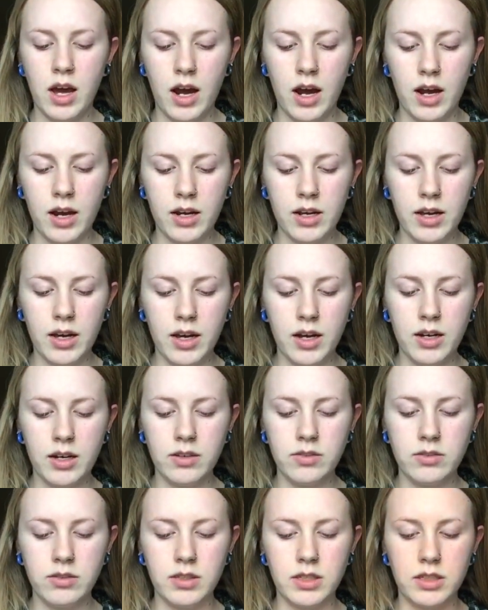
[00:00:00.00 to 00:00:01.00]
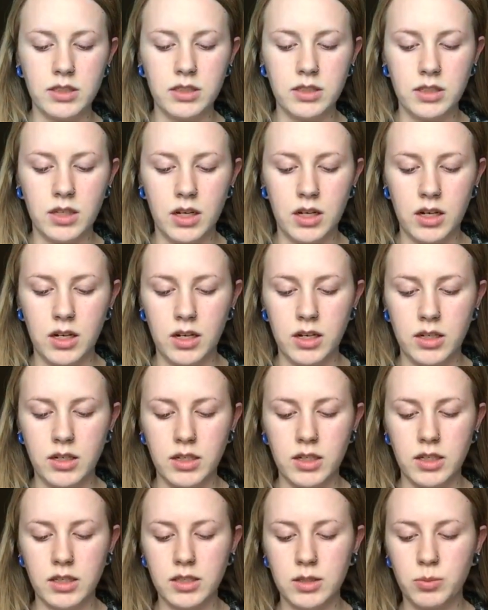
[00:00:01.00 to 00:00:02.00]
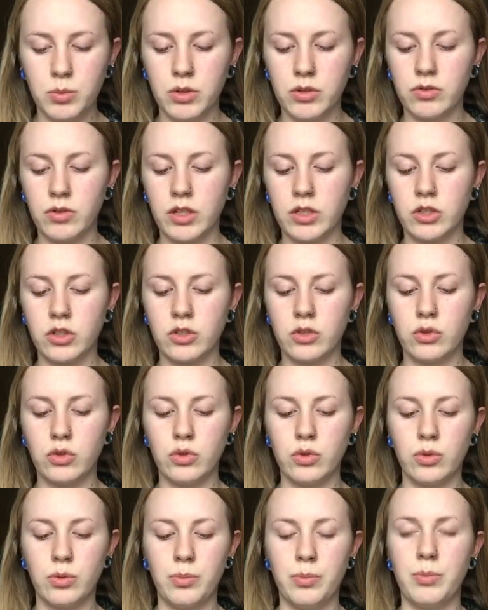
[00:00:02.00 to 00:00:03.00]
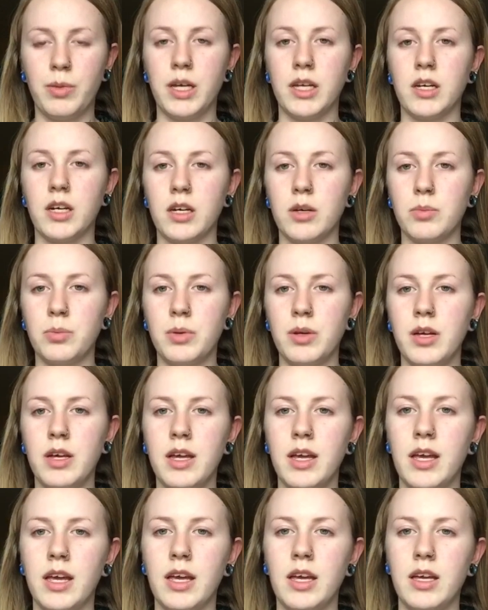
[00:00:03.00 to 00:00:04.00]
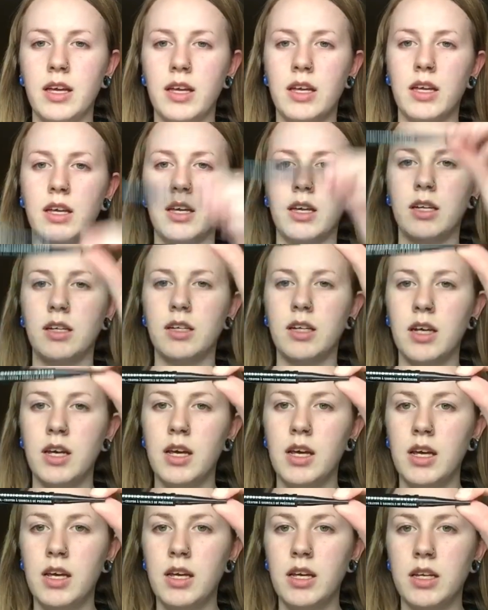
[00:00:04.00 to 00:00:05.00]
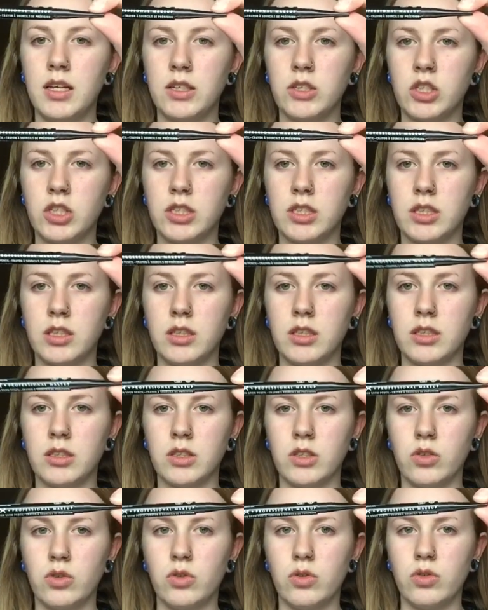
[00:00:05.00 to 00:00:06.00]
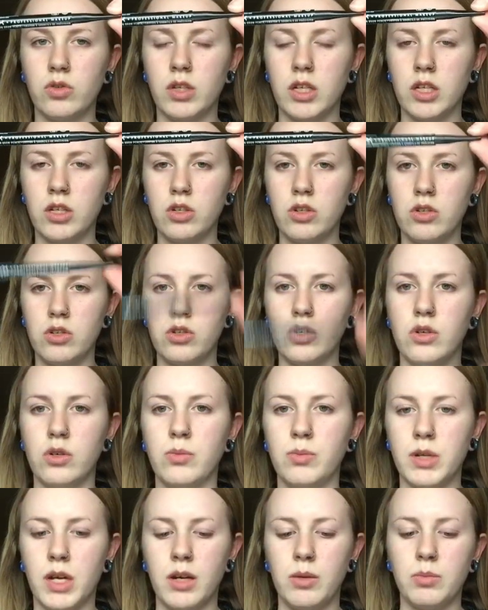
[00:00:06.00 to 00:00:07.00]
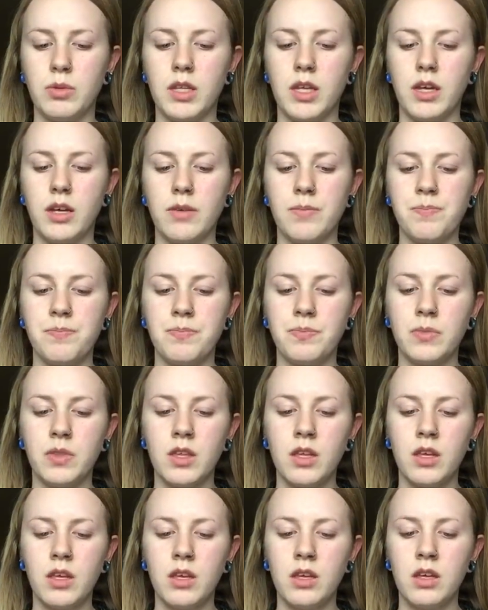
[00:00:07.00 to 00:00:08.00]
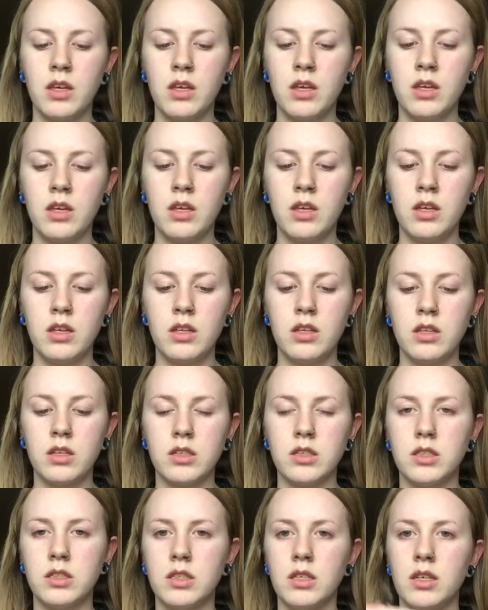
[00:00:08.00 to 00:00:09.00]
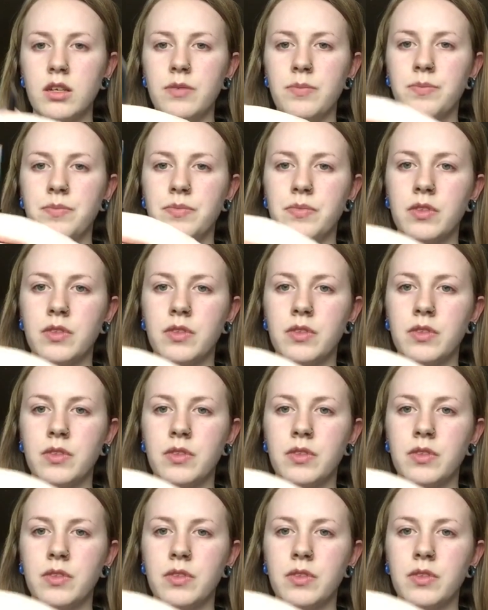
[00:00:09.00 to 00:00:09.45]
I have this NYX Professional Makeup, and it's just in this little like tube type thing. Let's see,